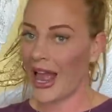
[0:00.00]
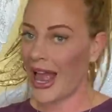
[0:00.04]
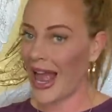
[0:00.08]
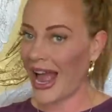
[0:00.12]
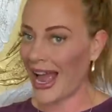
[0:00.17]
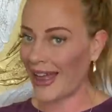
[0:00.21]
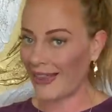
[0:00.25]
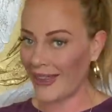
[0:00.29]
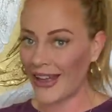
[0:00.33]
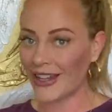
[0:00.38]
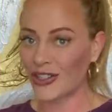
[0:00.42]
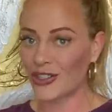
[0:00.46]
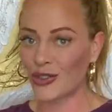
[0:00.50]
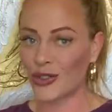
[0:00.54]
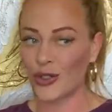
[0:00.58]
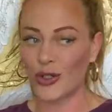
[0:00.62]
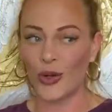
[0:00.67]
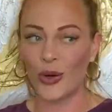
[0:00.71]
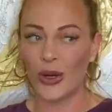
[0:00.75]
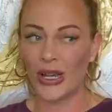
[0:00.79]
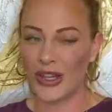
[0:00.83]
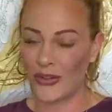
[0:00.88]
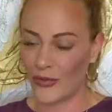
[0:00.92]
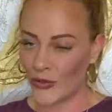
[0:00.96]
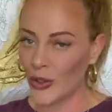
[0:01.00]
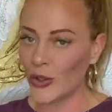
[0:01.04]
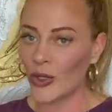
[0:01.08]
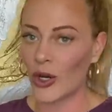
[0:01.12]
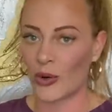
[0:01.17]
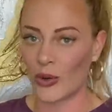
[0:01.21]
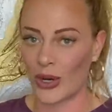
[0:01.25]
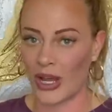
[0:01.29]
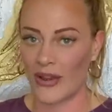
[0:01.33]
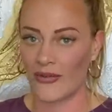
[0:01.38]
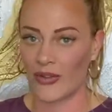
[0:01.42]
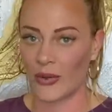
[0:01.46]
And that's true if you
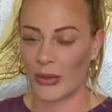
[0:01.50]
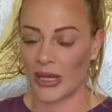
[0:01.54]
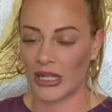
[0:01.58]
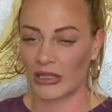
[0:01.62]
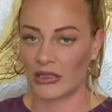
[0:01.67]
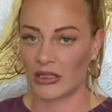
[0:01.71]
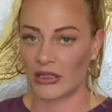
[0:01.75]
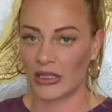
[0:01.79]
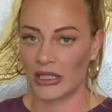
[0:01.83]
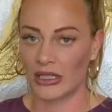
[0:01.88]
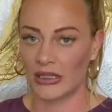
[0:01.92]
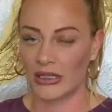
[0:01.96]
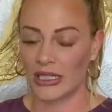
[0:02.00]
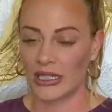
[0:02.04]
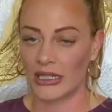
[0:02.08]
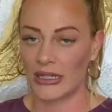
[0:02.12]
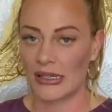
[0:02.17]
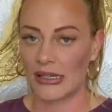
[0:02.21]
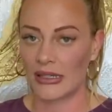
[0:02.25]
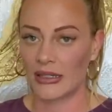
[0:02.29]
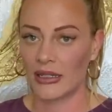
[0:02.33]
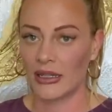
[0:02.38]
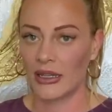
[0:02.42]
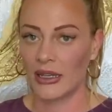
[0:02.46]
don't have a mental illness.